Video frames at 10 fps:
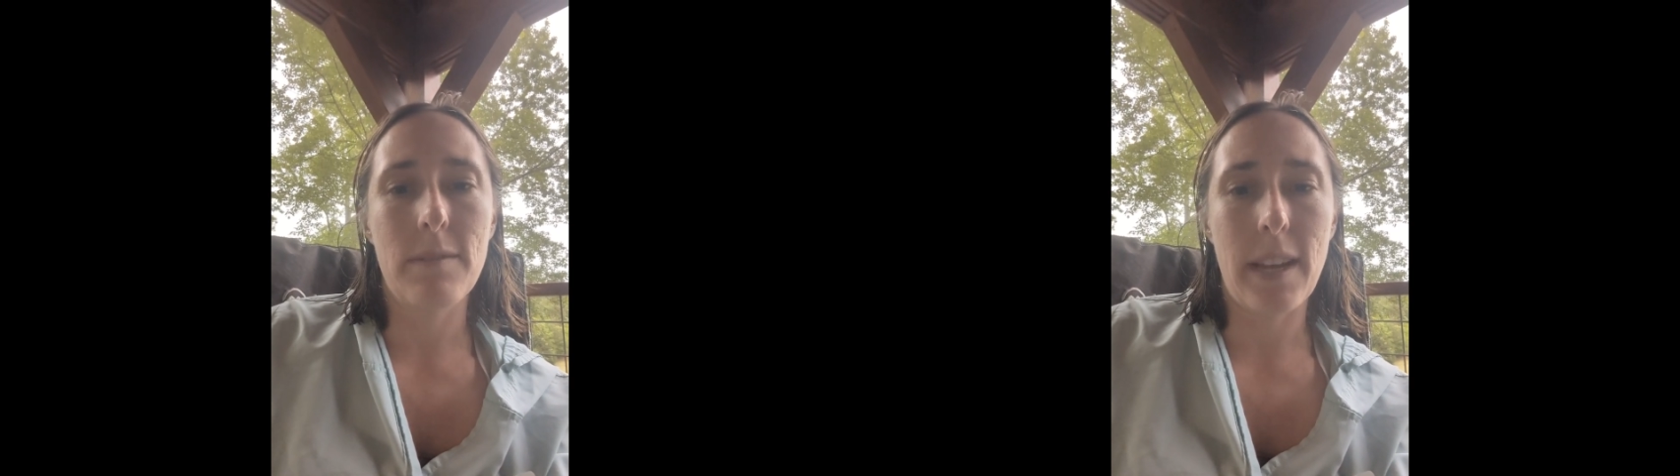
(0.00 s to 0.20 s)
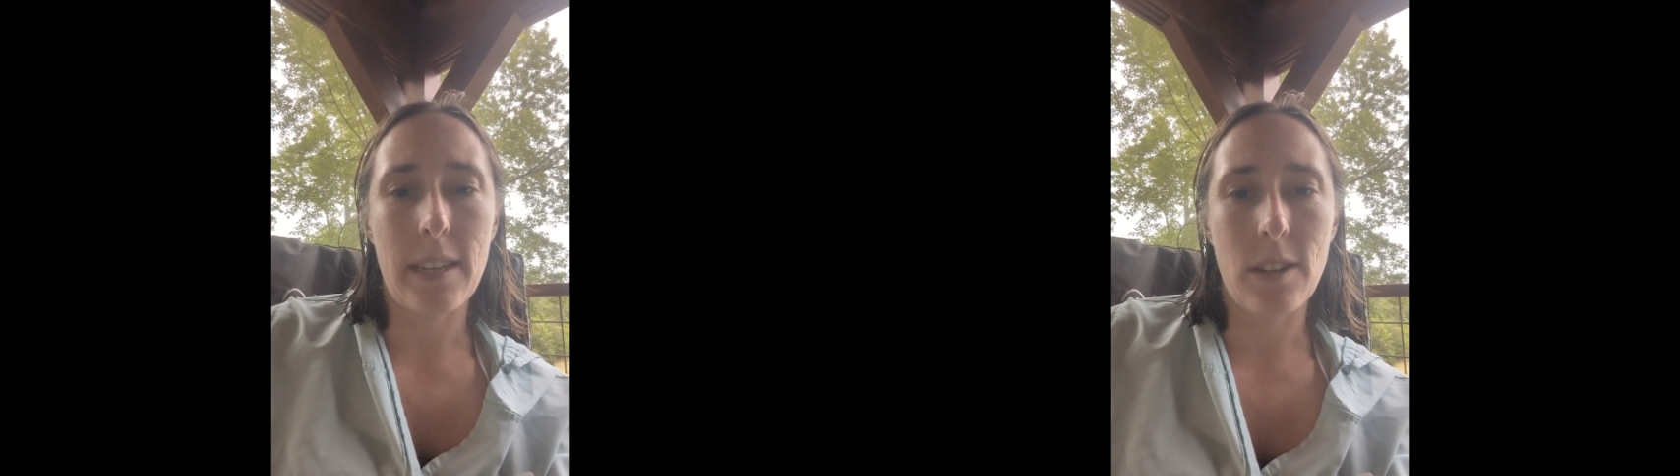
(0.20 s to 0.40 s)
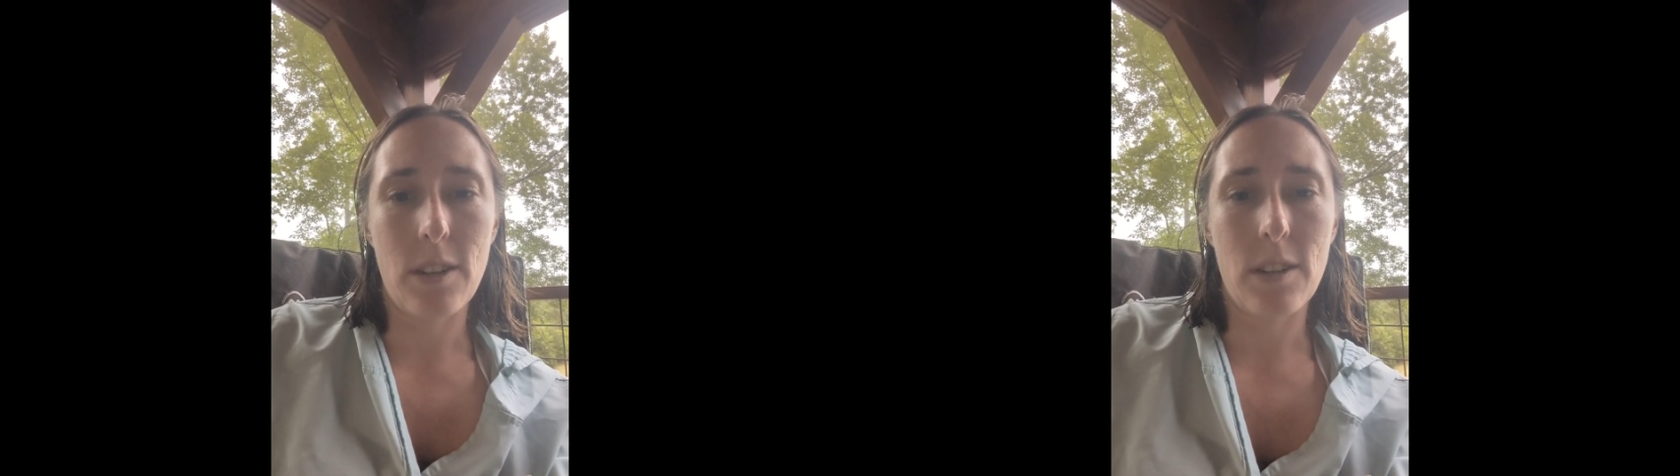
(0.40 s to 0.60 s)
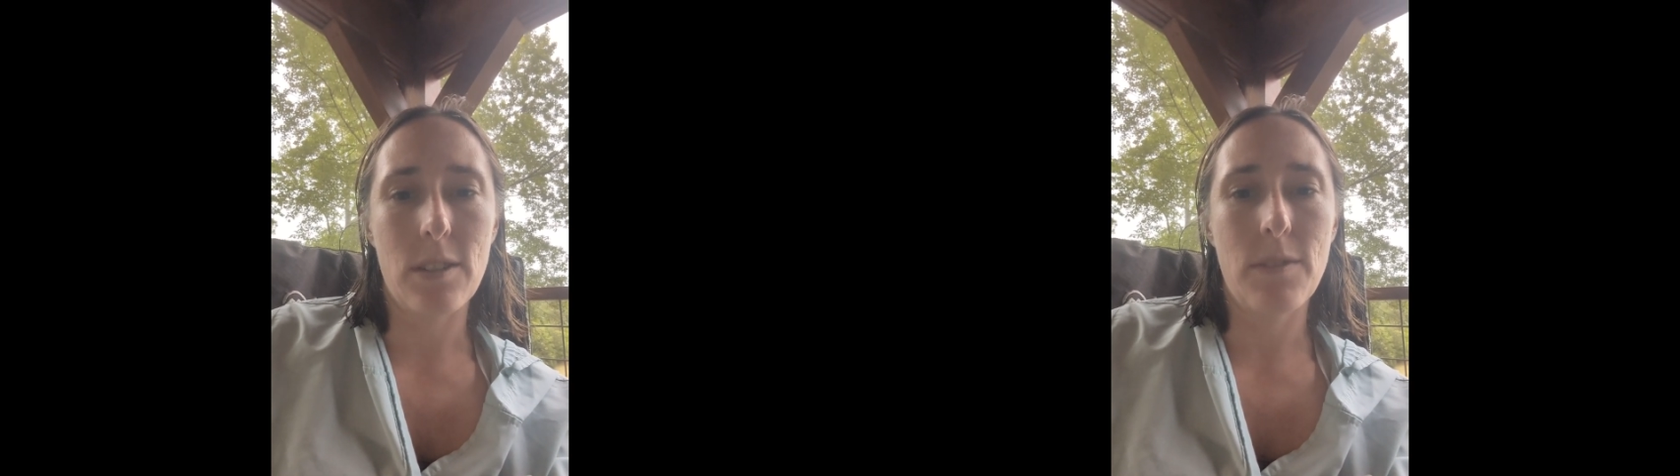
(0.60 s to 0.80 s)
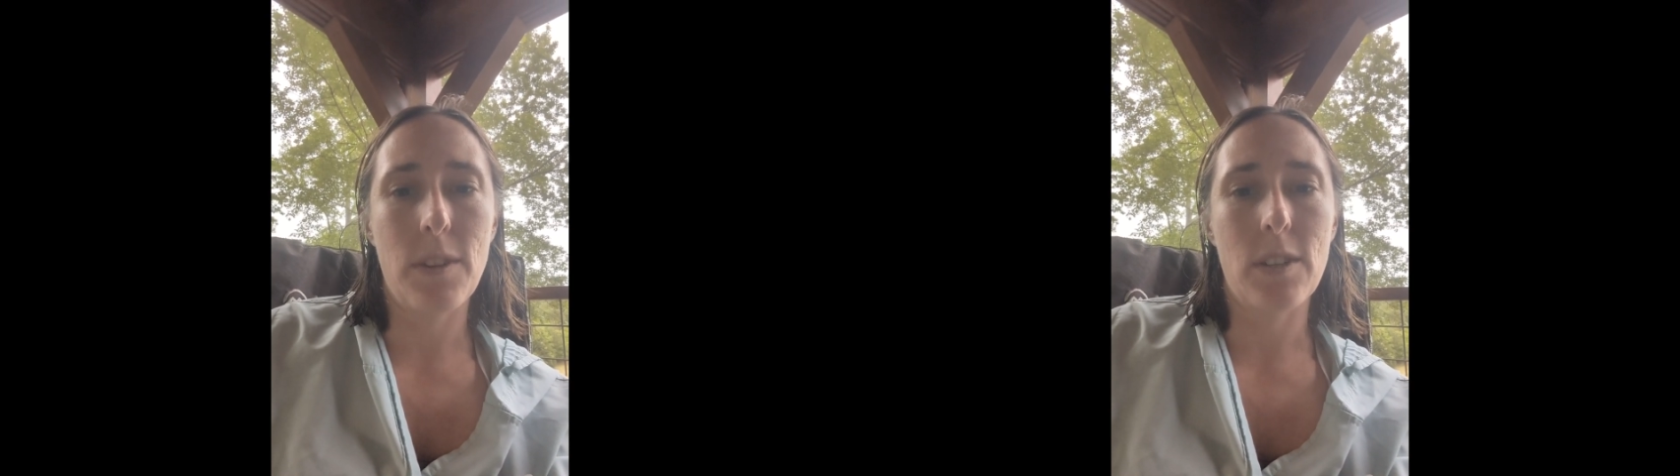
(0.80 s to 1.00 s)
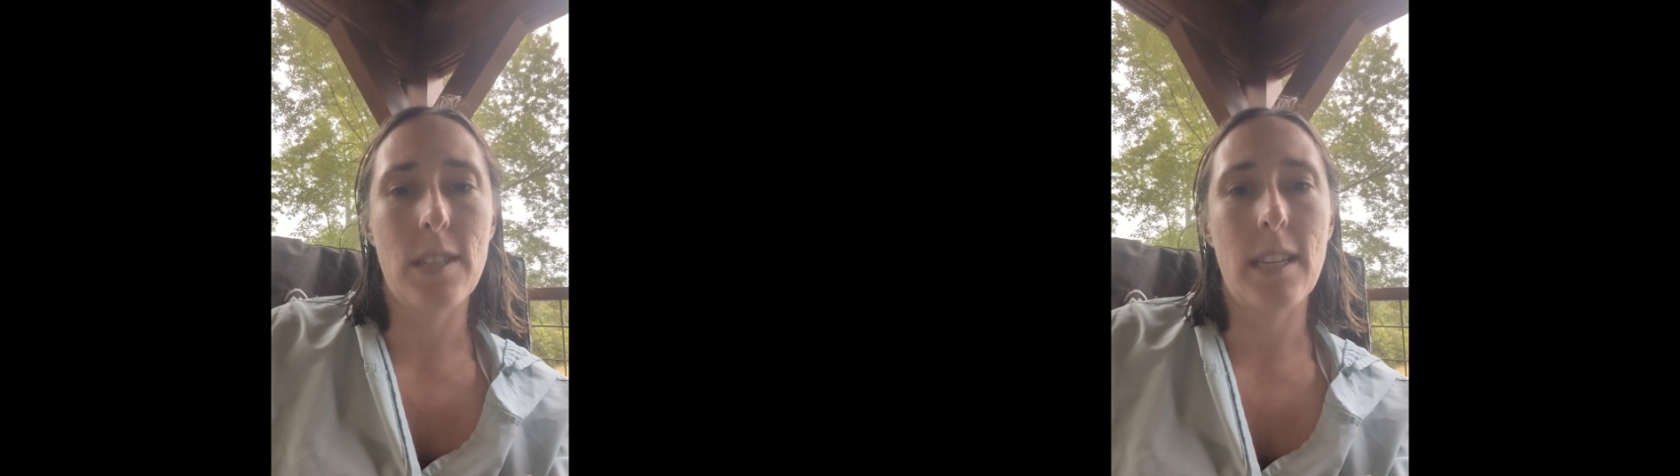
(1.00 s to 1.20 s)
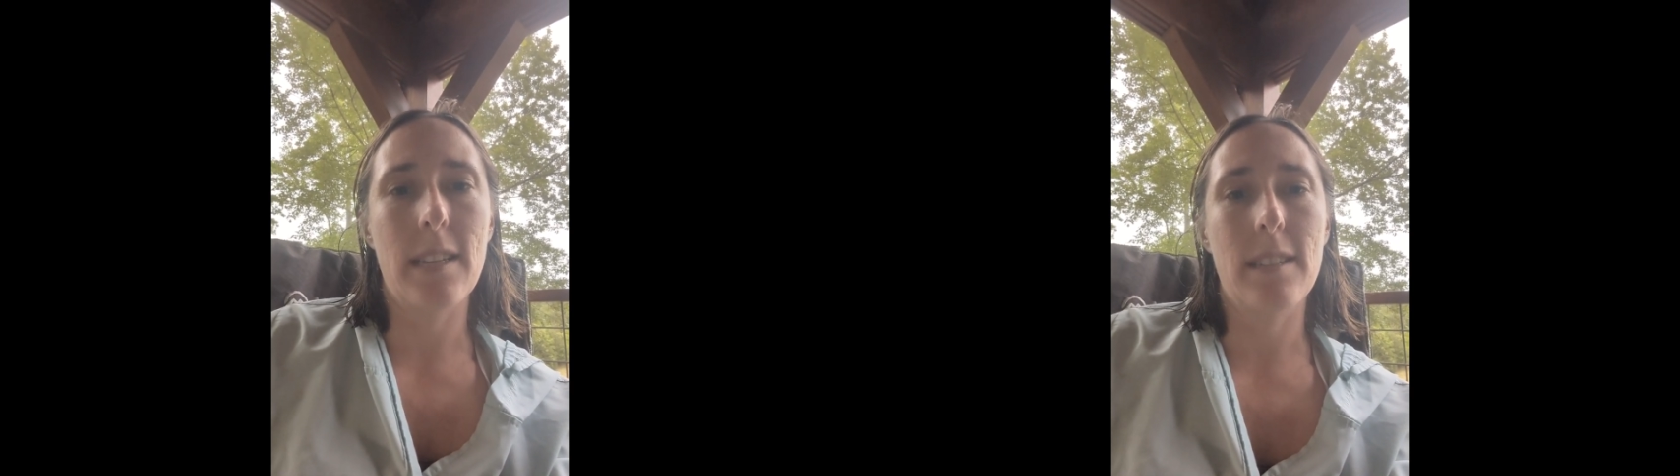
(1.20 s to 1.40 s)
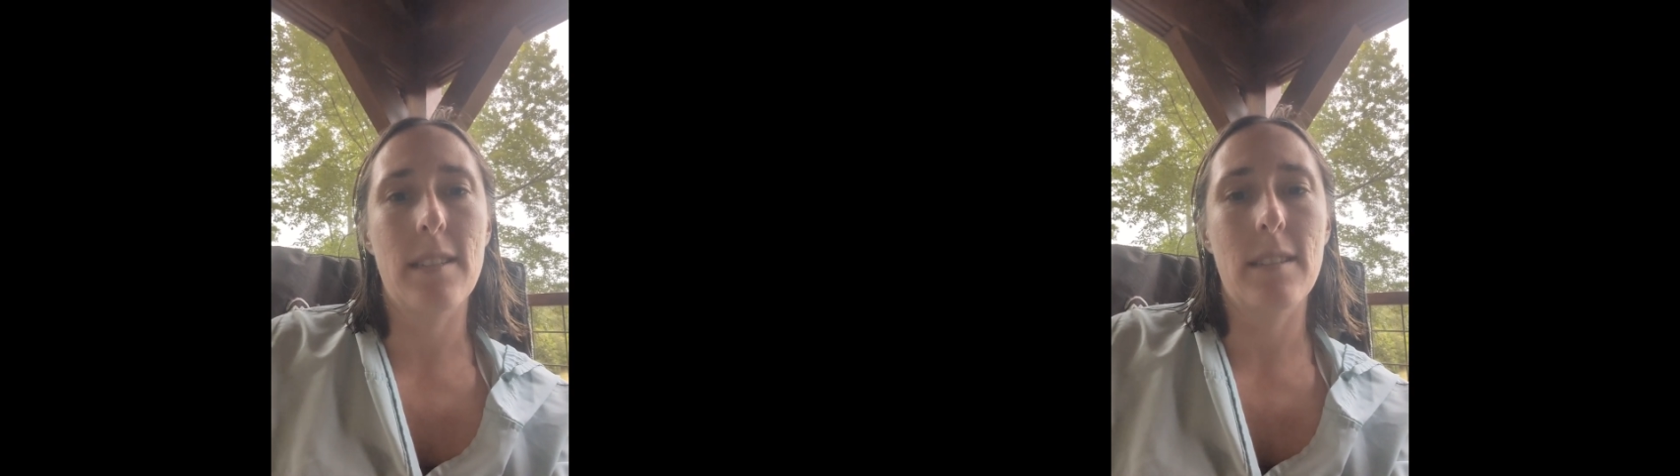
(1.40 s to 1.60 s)
vendors
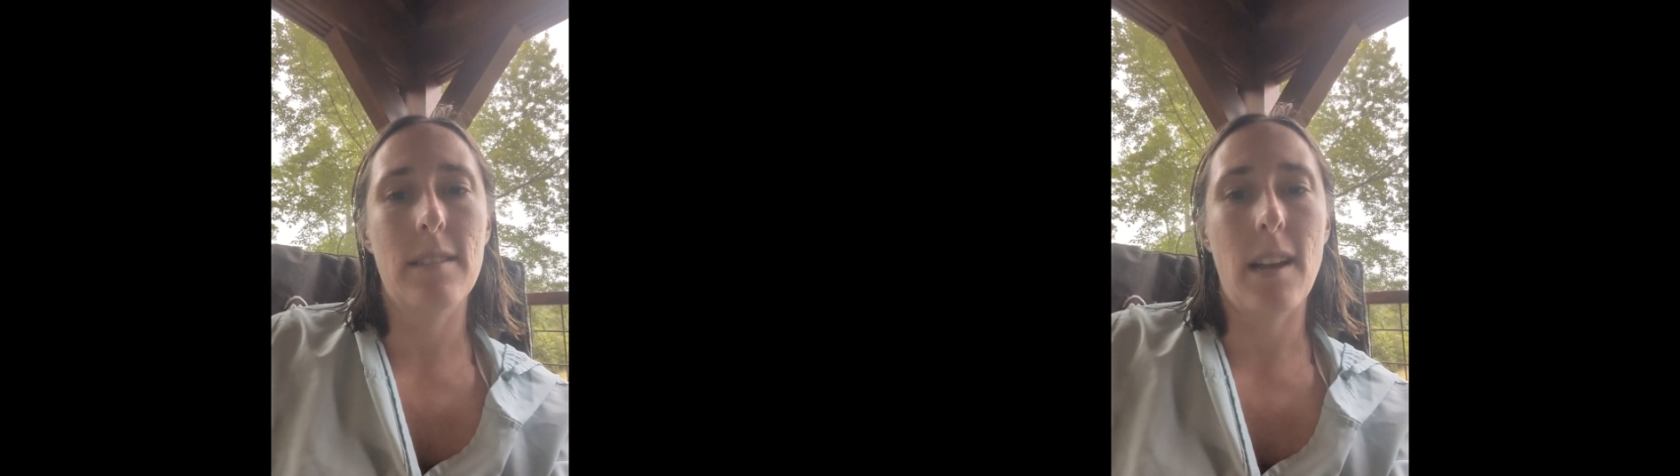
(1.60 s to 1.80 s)
versus